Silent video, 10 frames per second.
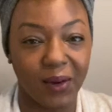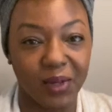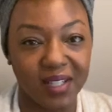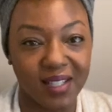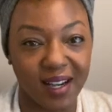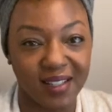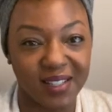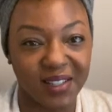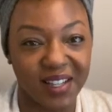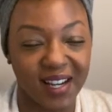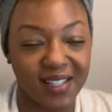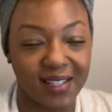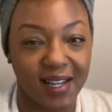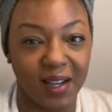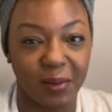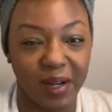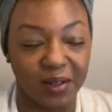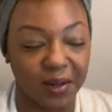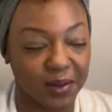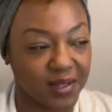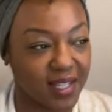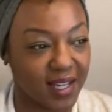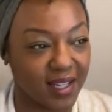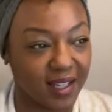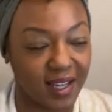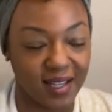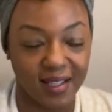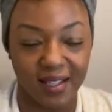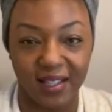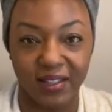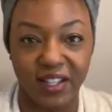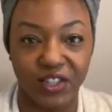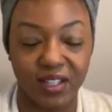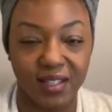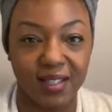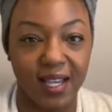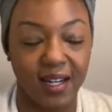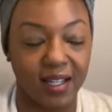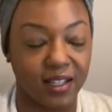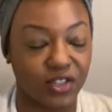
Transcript: I want to talk to you guys today about goal setting and intention setting,